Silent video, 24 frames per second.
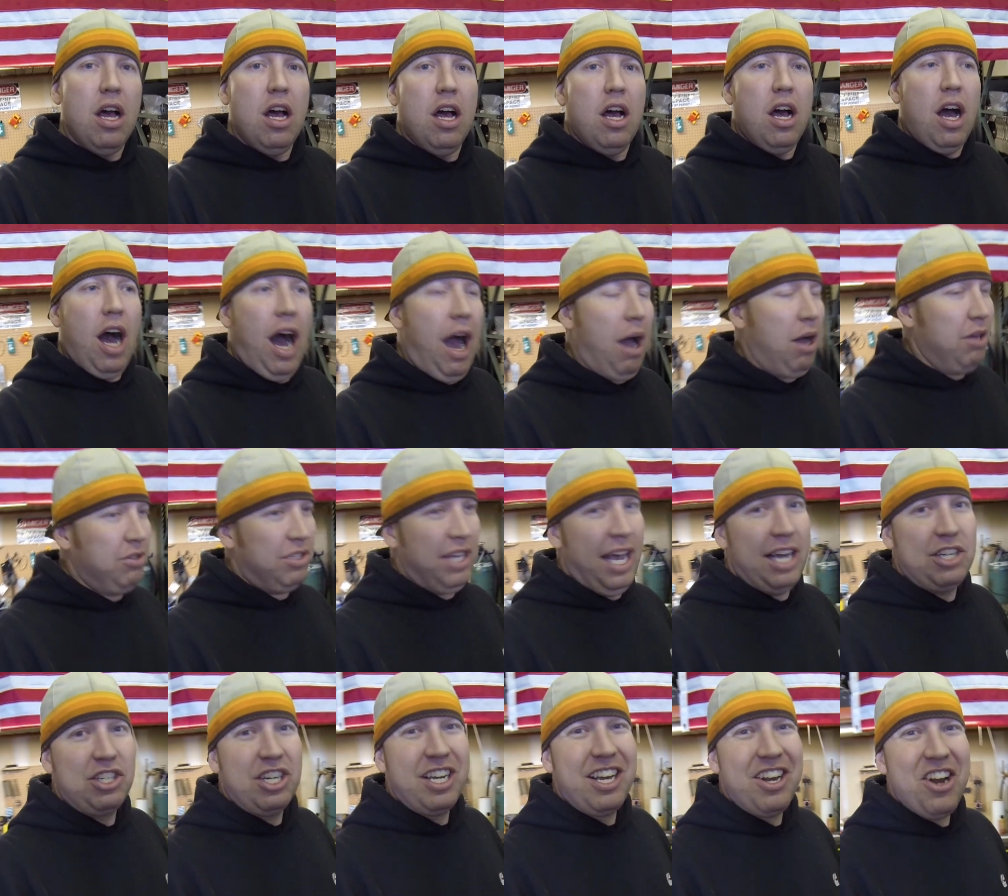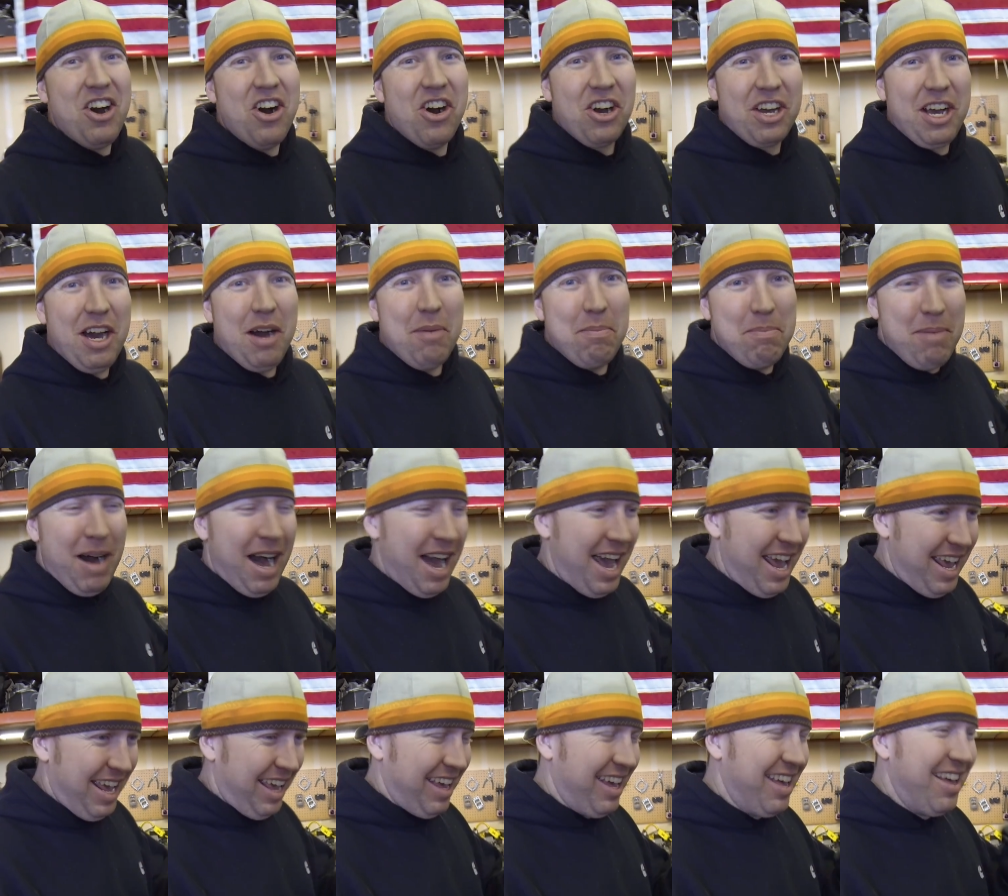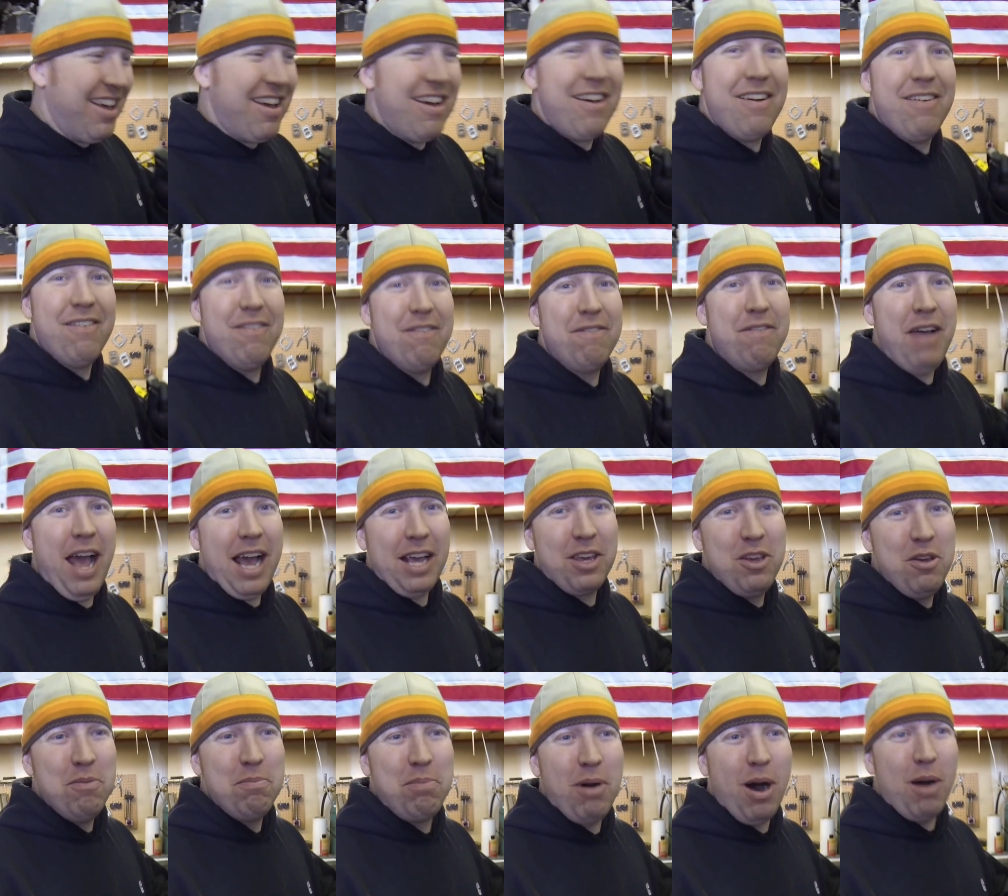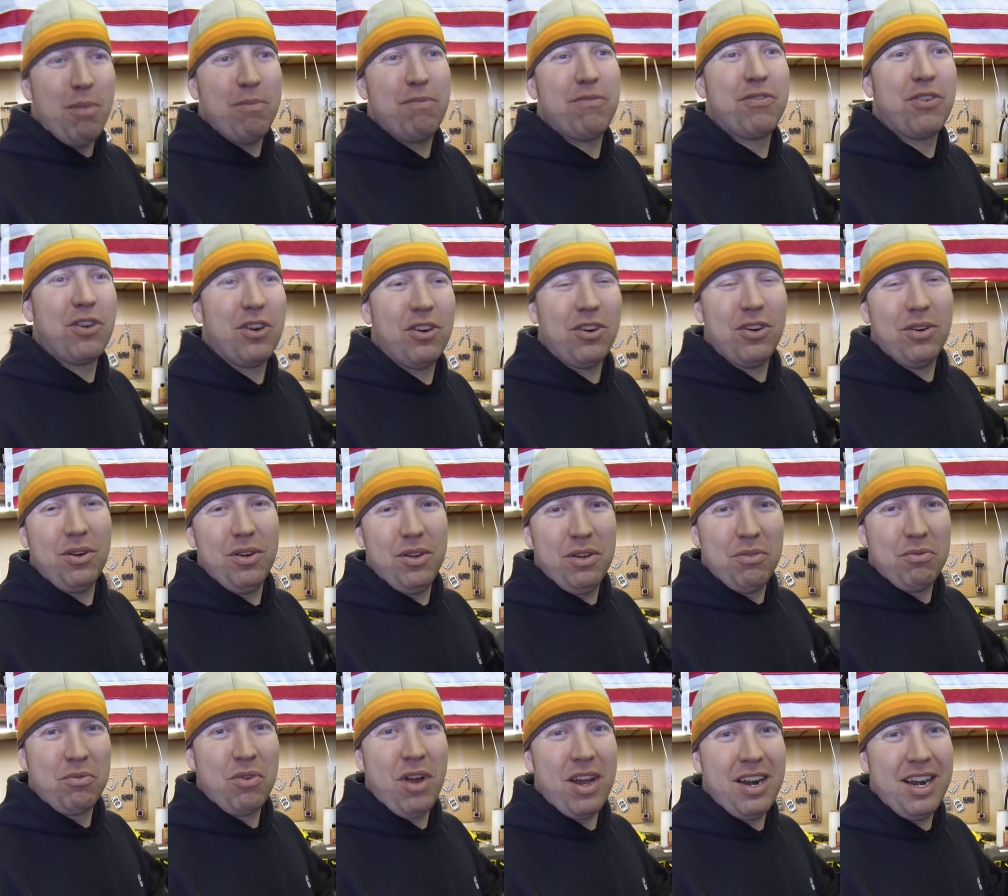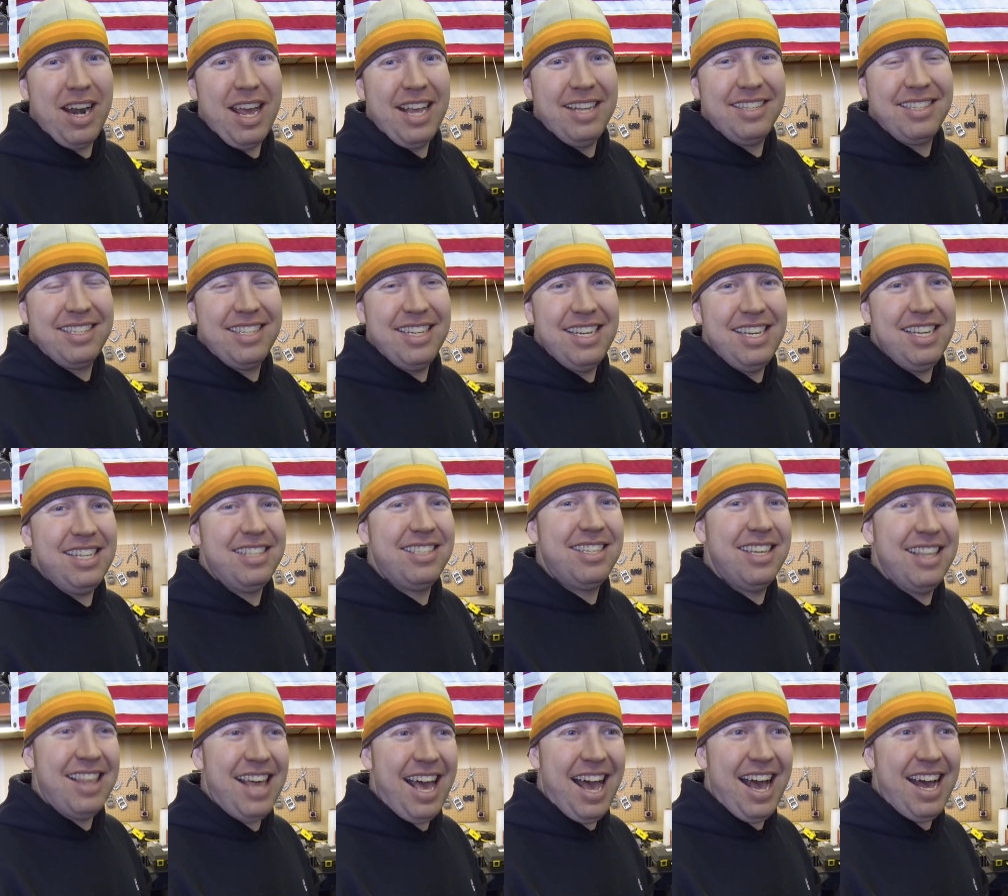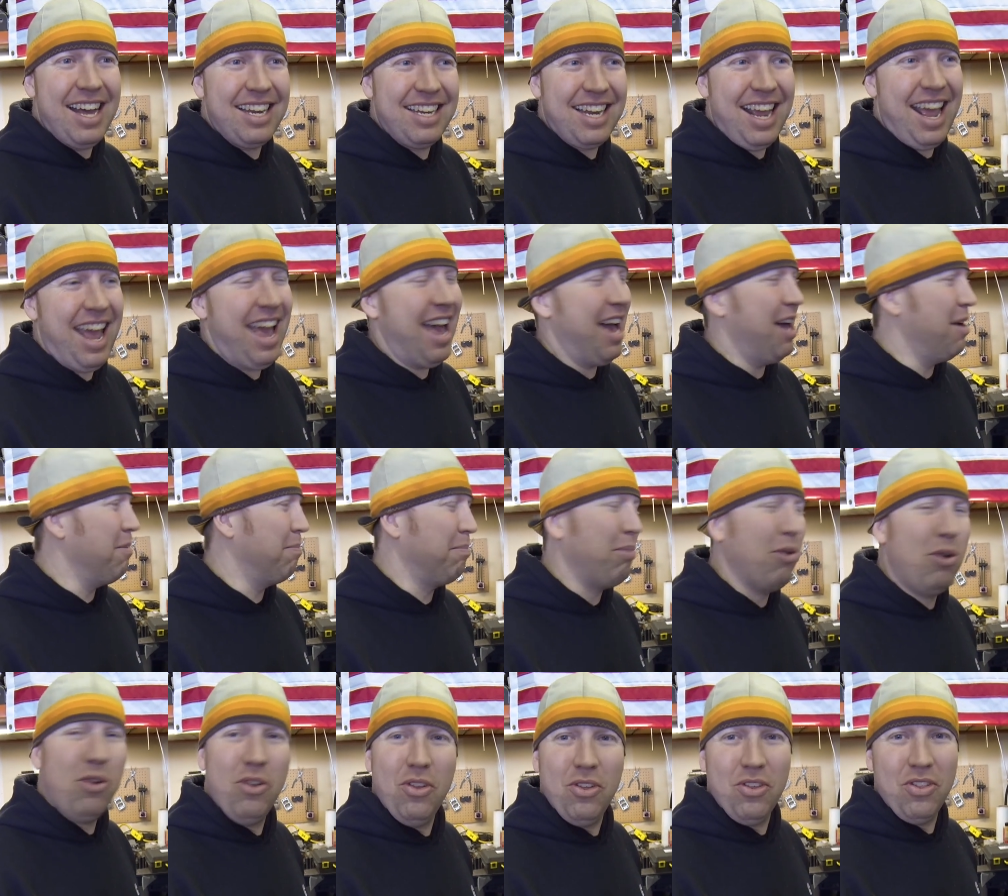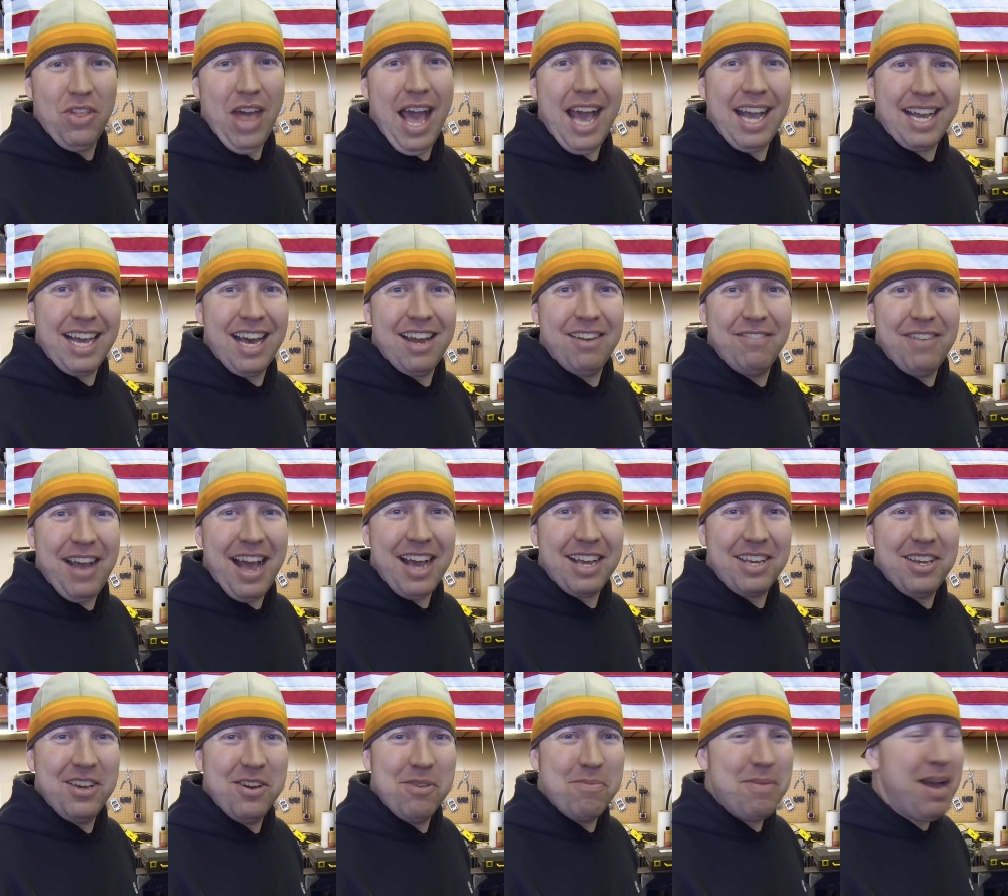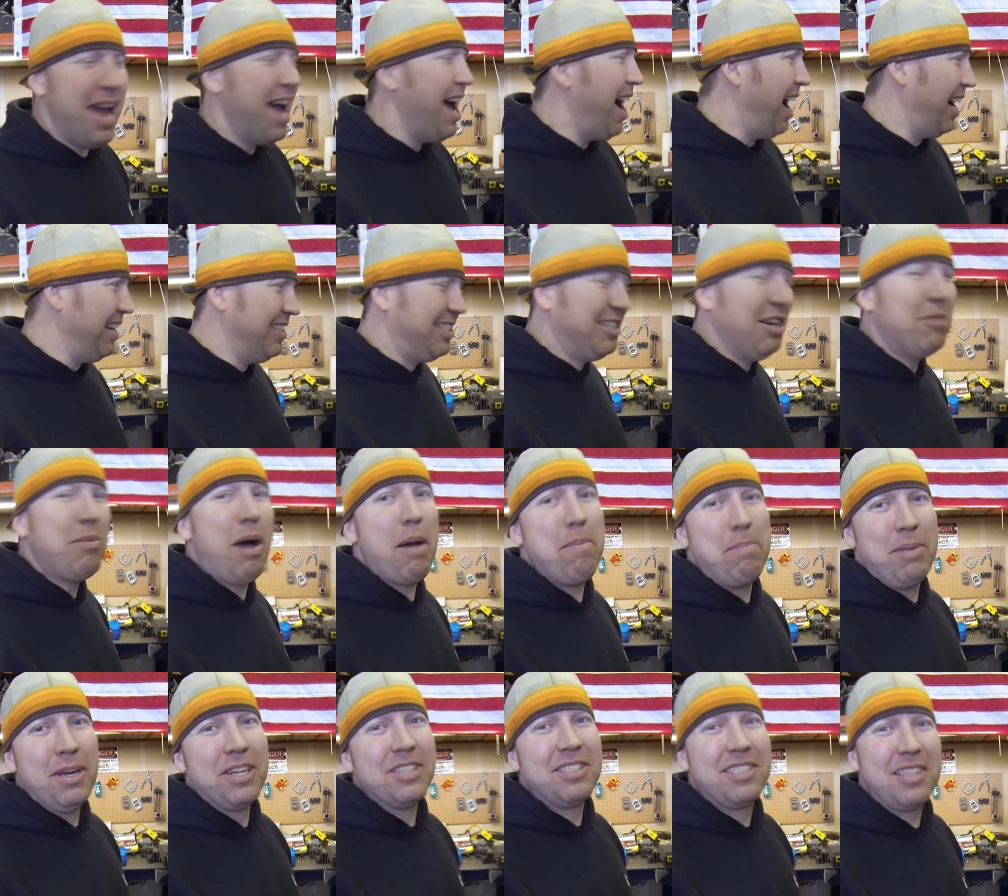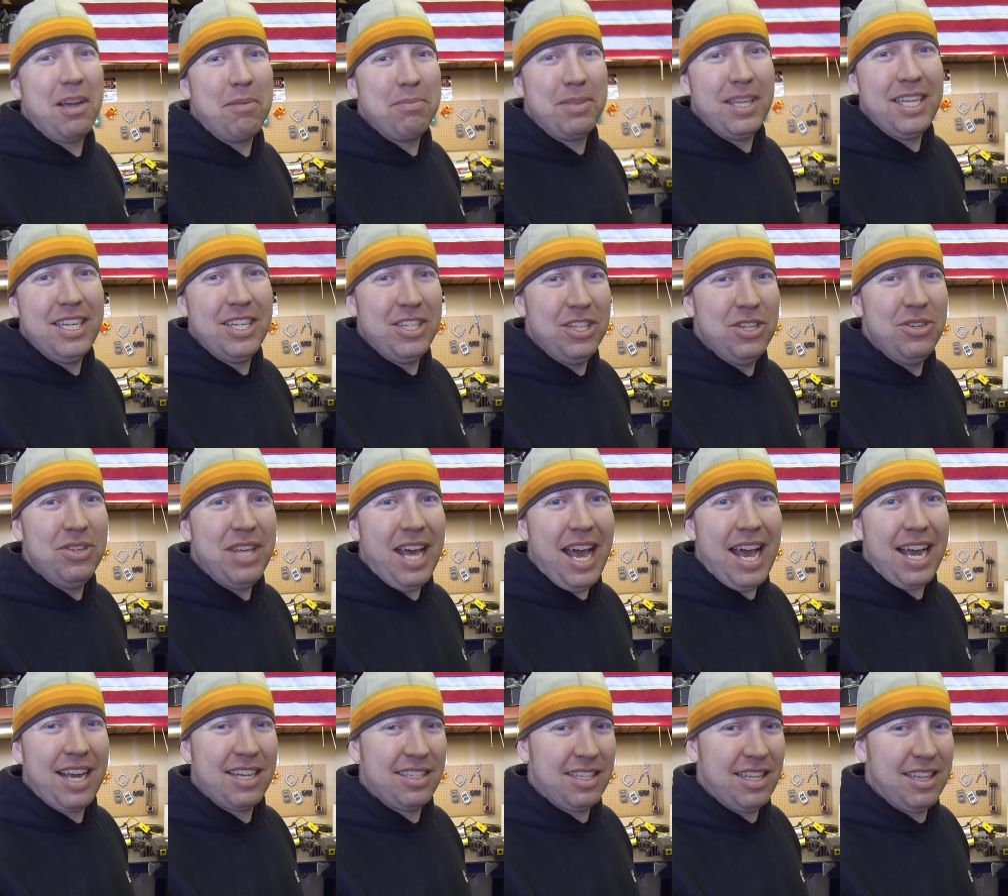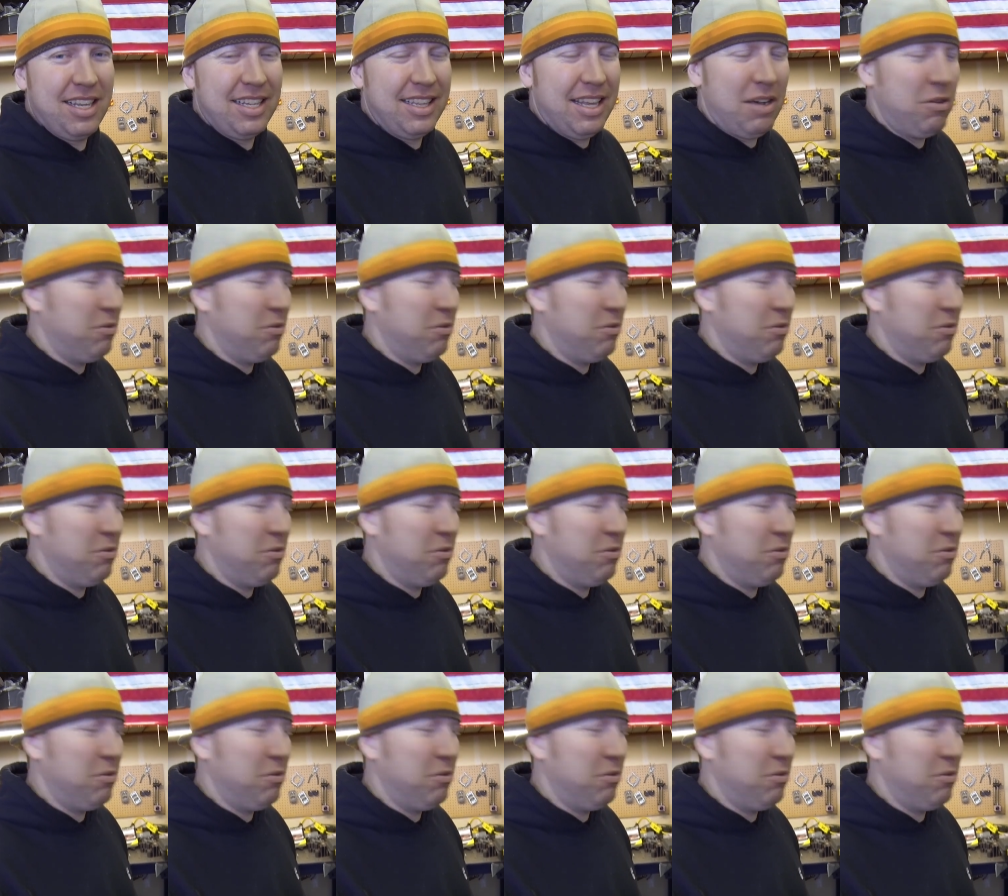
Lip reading: I was actually going to hook up my vacuum pump for running AC to that and pull that kind of vacuum. I still might build something to do that because I think that would be